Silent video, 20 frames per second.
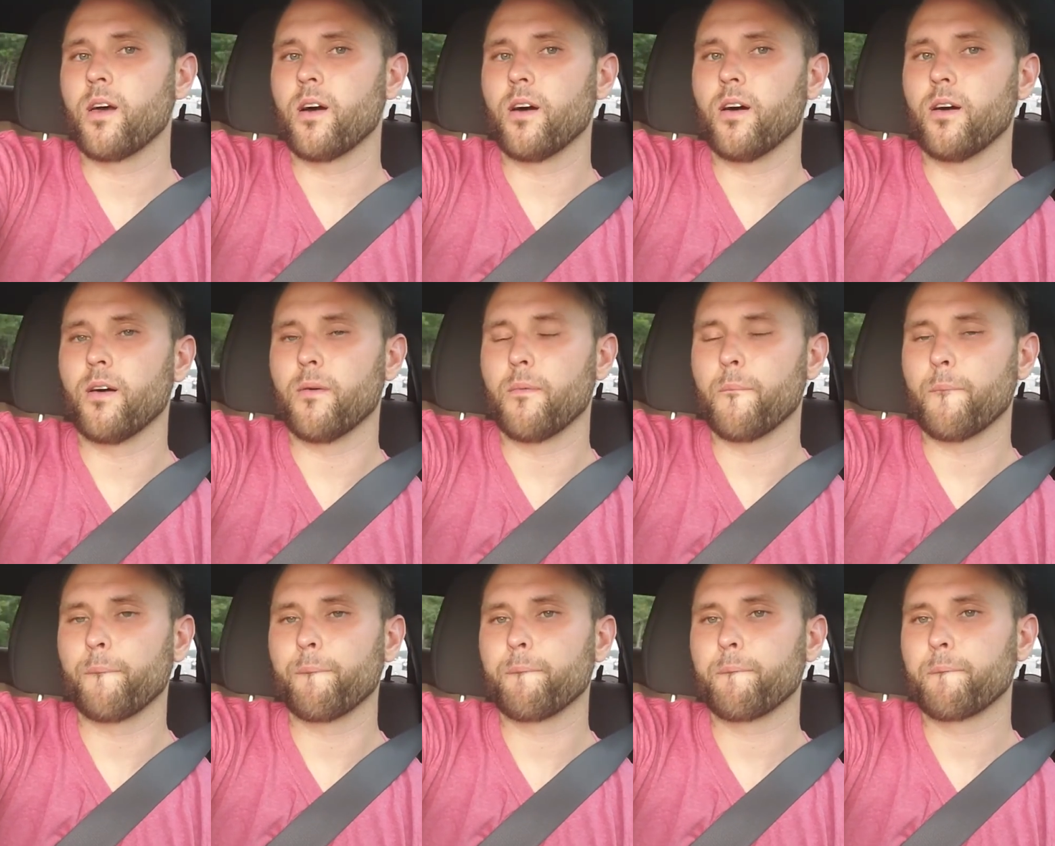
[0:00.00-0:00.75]
Um,
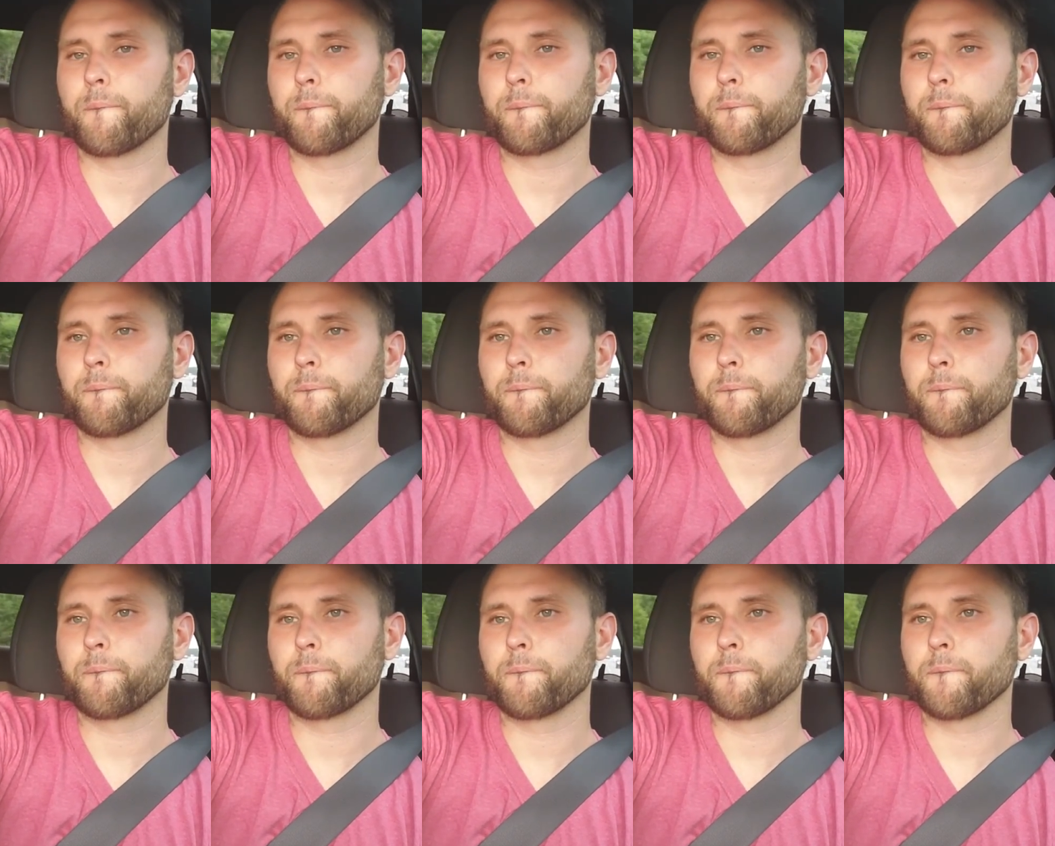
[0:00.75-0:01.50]

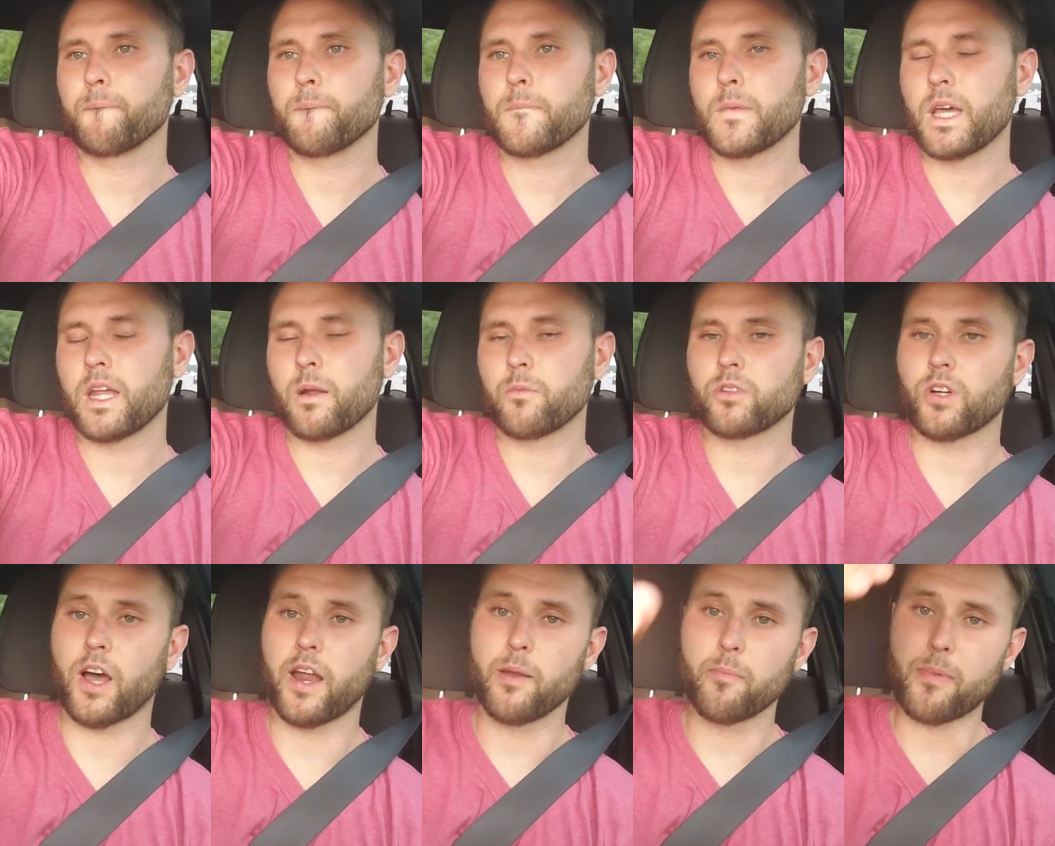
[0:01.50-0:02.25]
and I'm
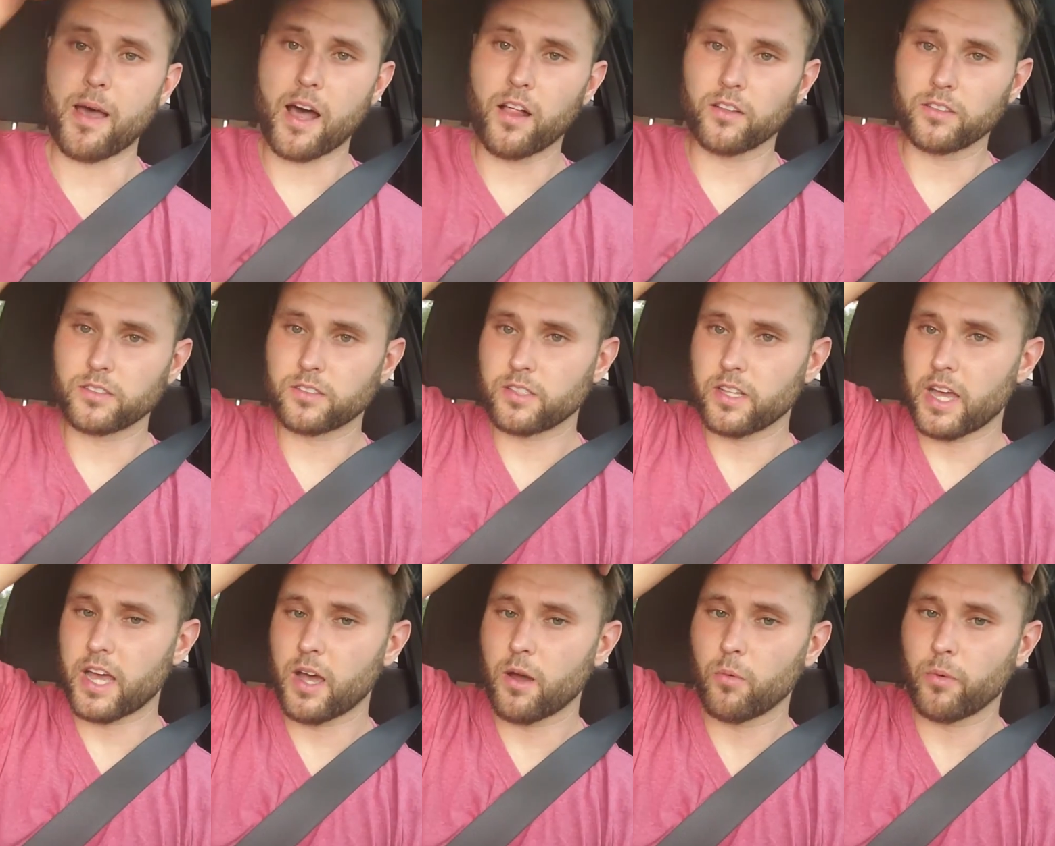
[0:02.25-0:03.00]
trying to balance
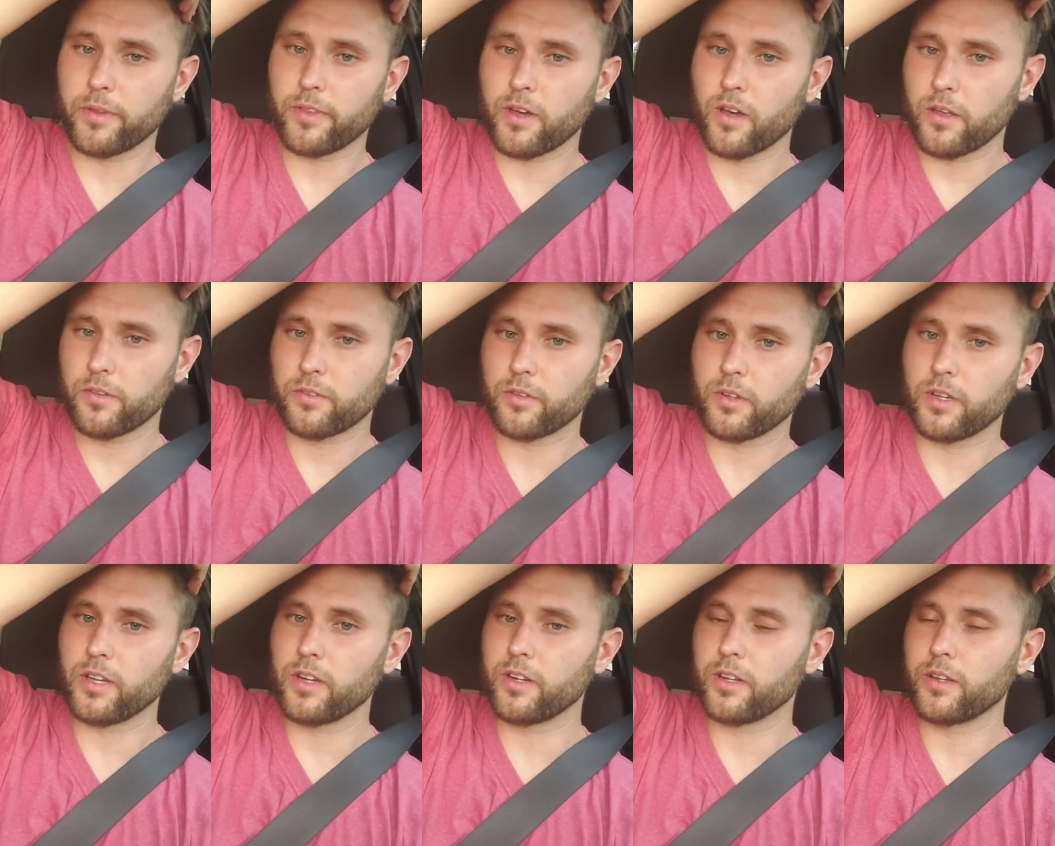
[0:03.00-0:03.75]
that with also
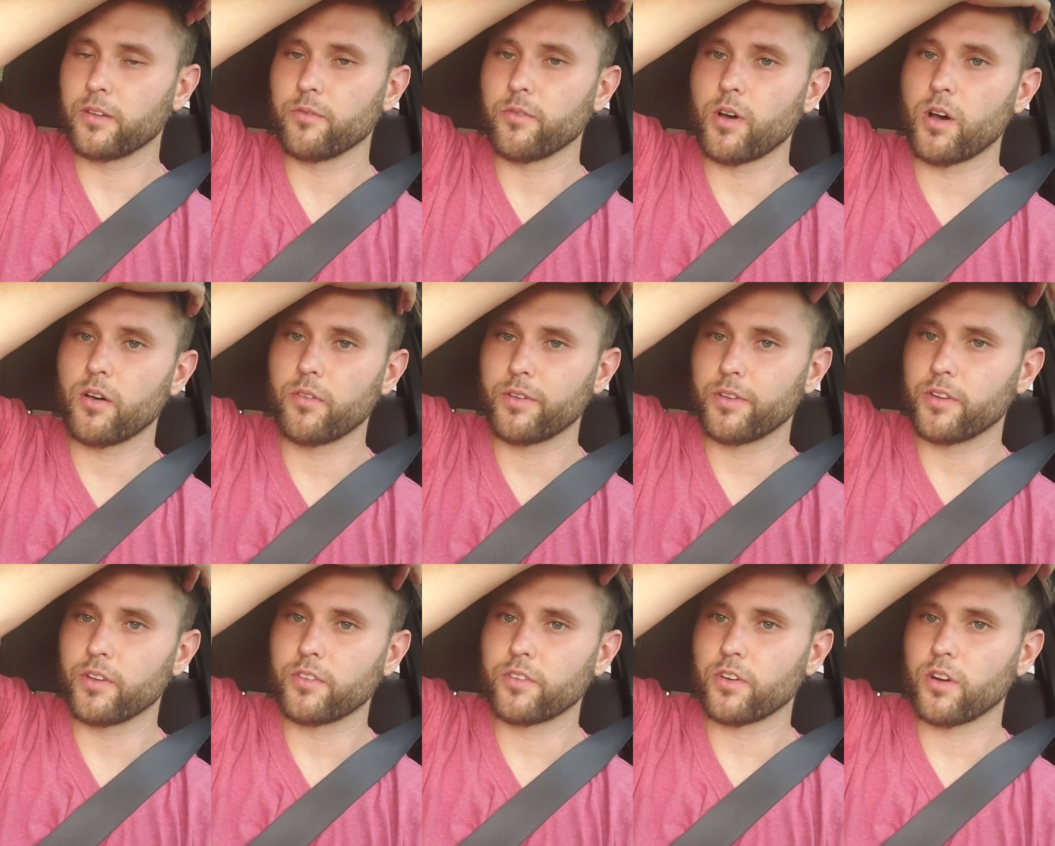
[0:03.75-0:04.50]
getting involved
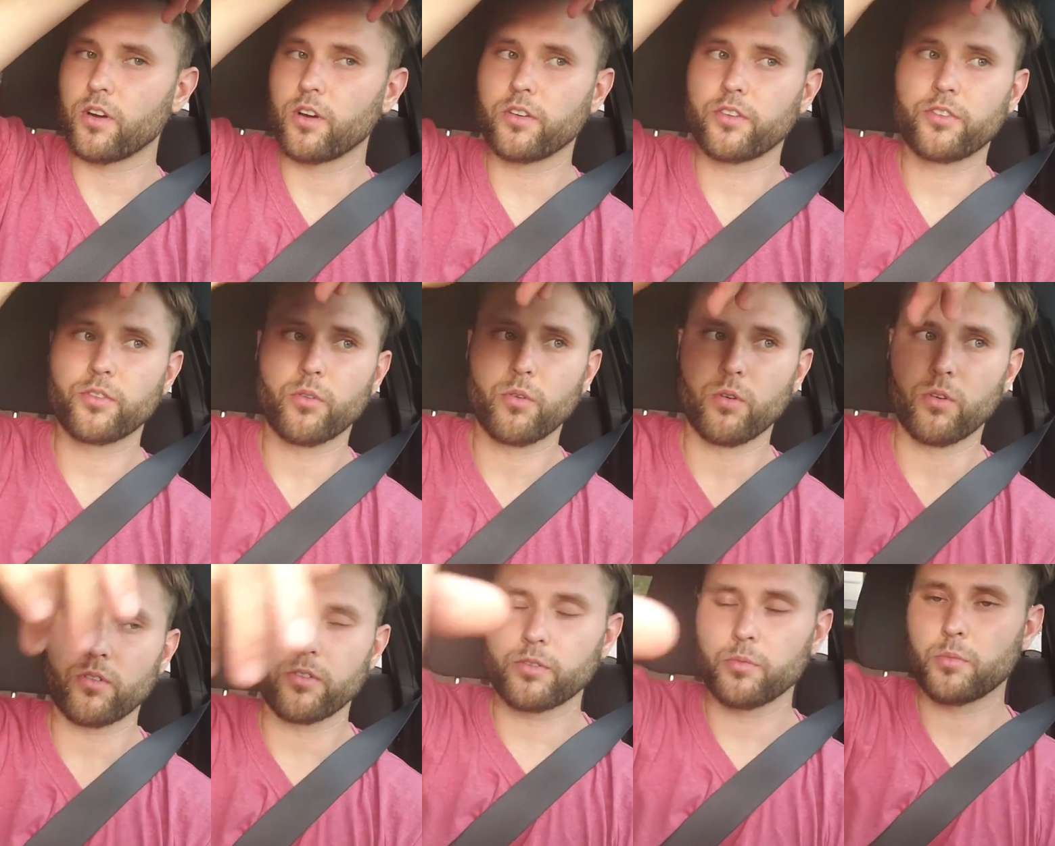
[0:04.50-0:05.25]
in the church
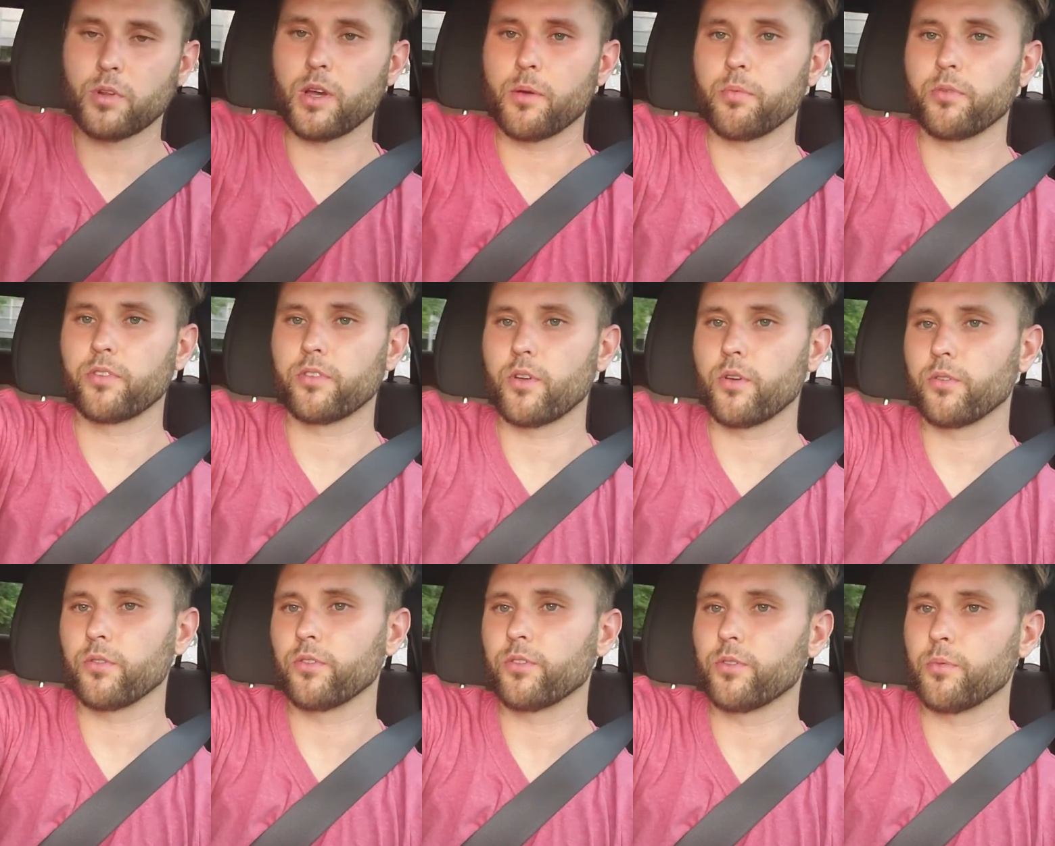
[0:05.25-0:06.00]
or some type of
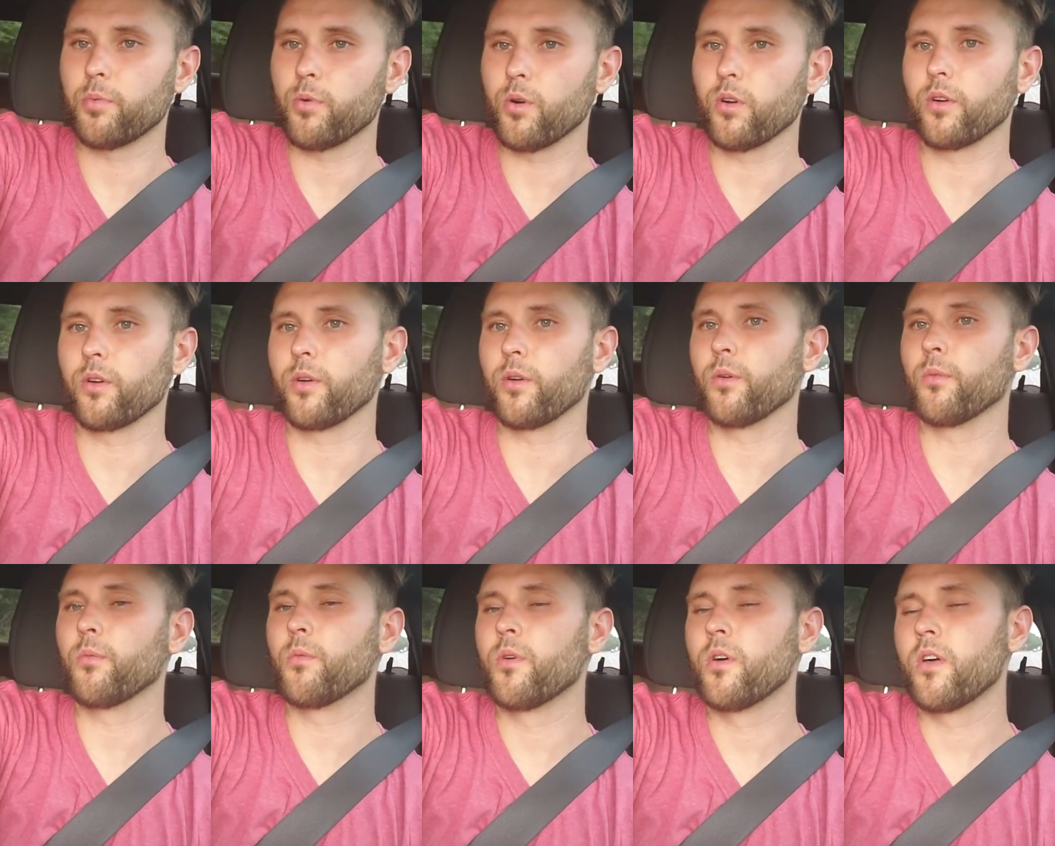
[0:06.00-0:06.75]
social support
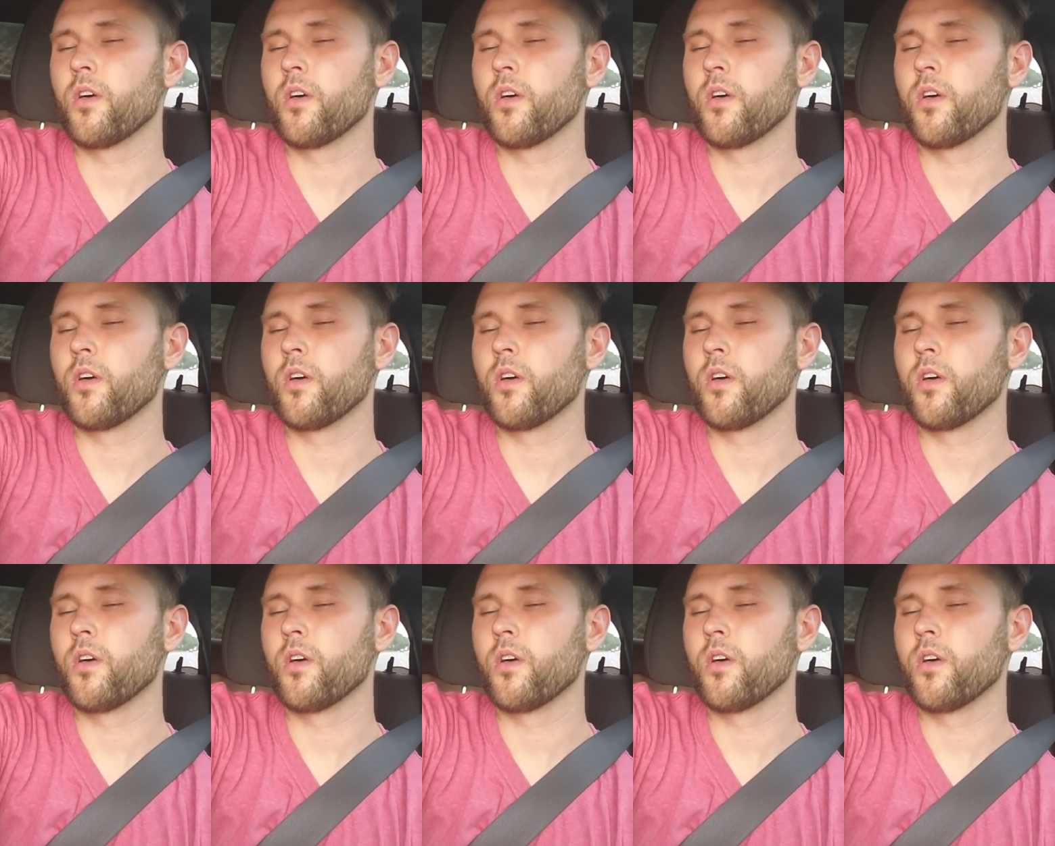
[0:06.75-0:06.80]
group.